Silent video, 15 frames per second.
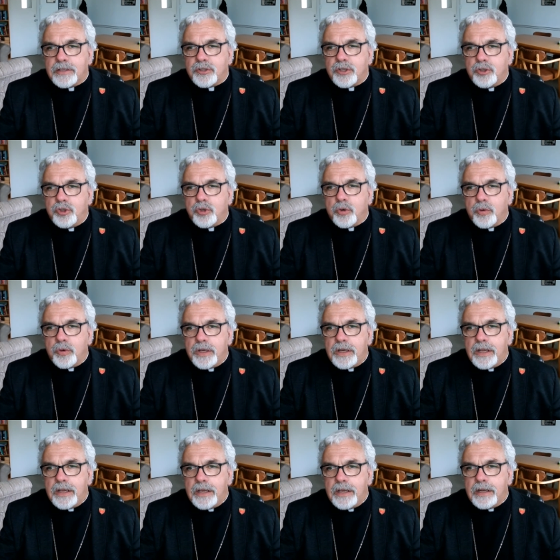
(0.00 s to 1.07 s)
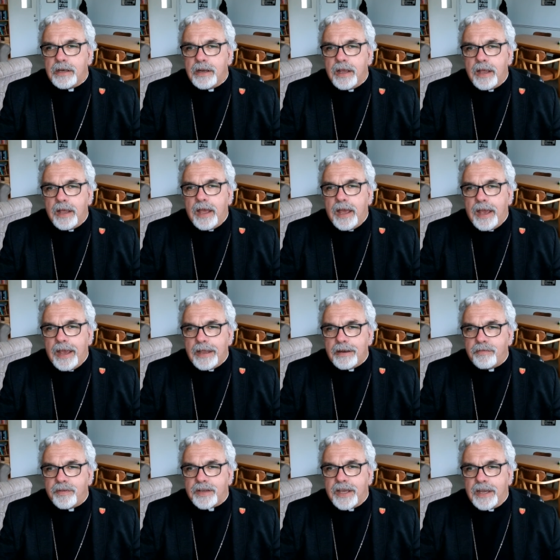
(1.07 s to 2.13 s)
and to join in
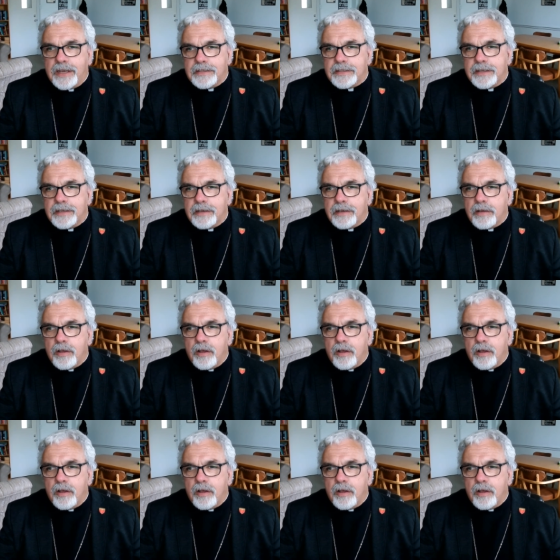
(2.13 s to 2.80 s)
advocating